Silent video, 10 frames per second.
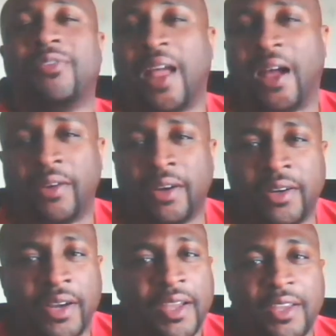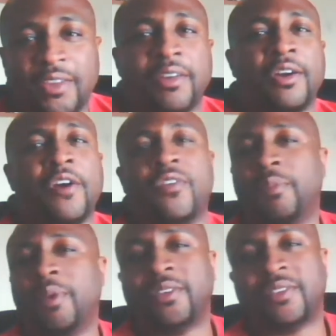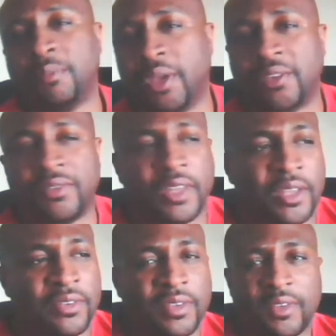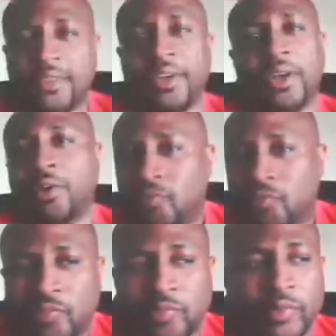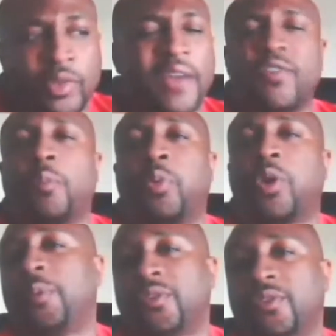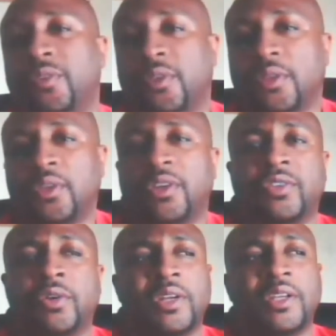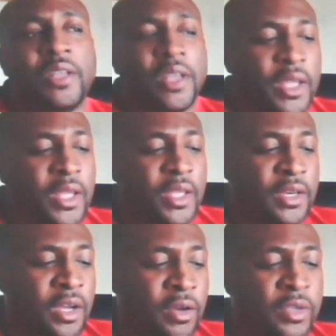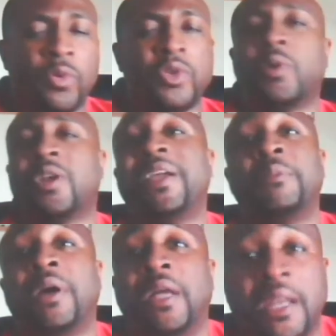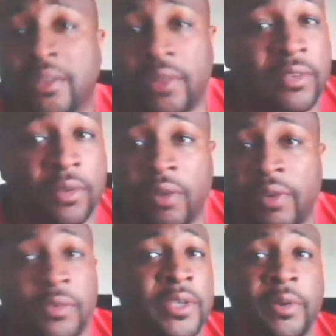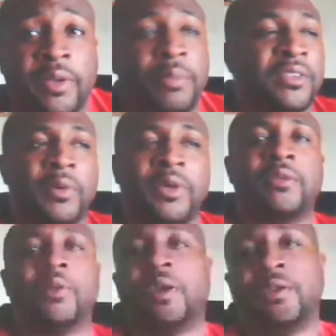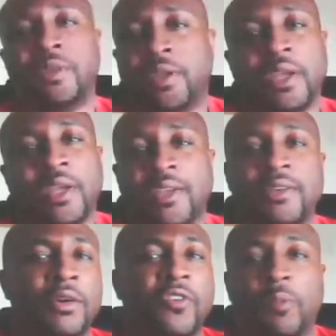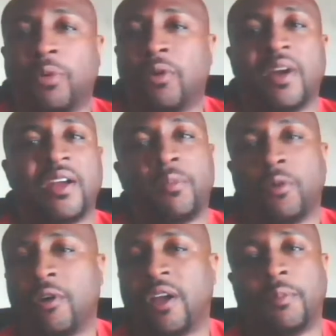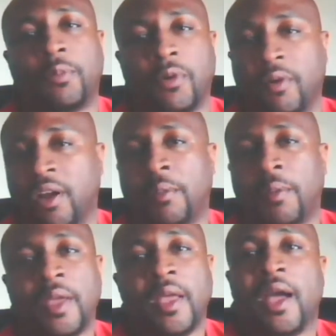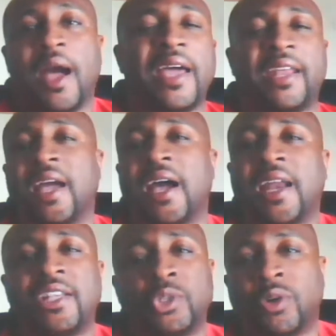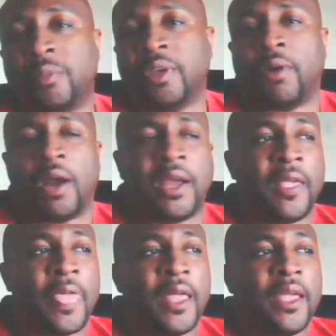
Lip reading: gonna flounder. You're gonna go from business to business. You know, you have no purpose. You're just doing it. You know, you want to make money. That's the only reason why you're in business. Well, you're gonna go from program to program to program. I had a guy that joined me, right?